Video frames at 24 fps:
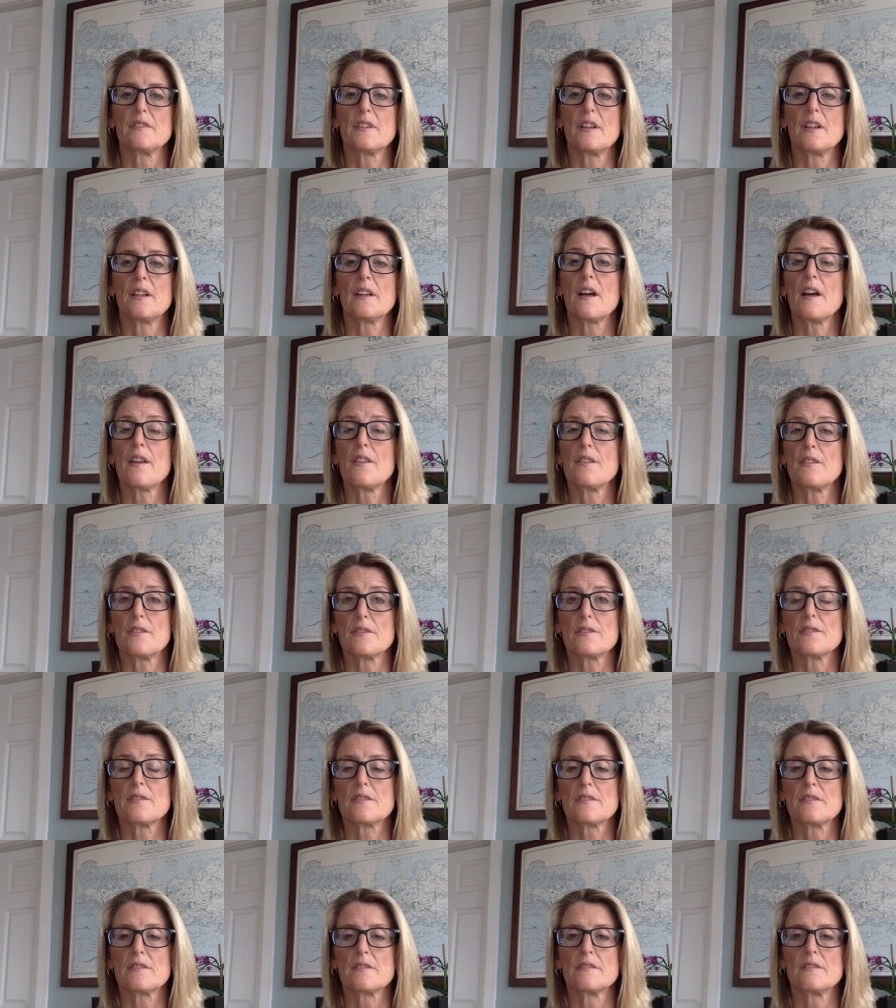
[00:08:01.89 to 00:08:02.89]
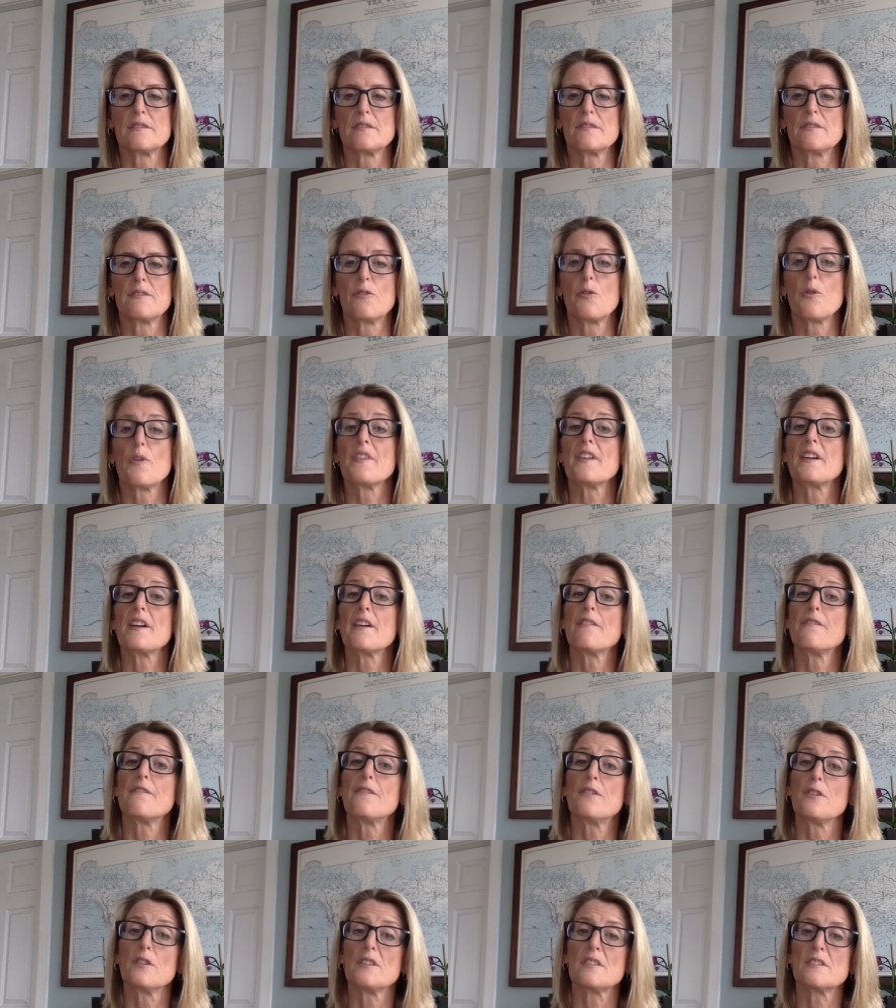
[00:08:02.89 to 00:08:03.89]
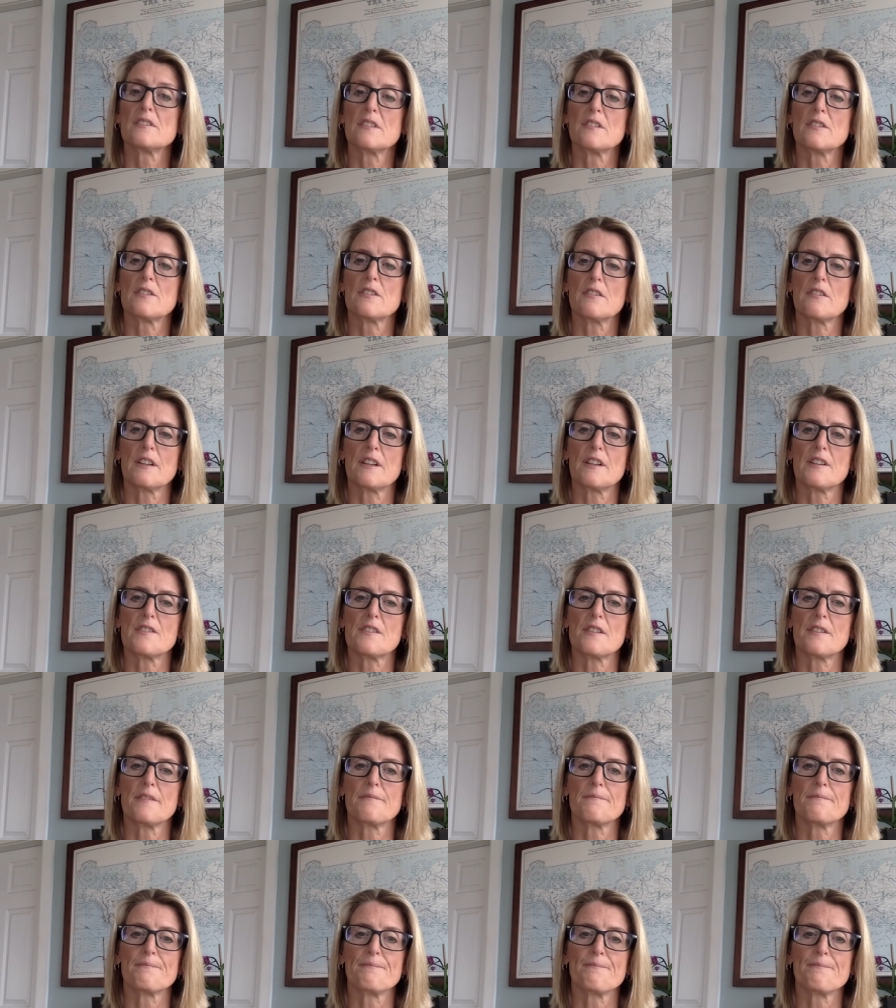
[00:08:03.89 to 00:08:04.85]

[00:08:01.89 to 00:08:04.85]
and others for their fullest integration